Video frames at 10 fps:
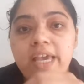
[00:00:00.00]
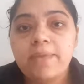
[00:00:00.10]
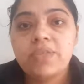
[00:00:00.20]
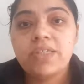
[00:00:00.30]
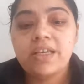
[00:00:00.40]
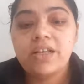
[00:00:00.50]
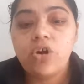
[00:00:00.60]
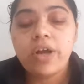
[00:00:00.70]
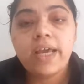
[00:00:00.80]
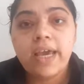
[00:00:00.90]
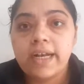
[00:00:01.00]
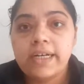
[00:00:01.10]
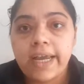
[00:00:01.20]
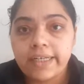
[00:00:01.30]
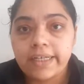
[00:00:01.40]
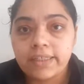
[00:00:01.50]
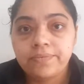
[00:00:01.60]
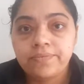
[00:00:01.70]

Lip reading: MSil or Eraldite.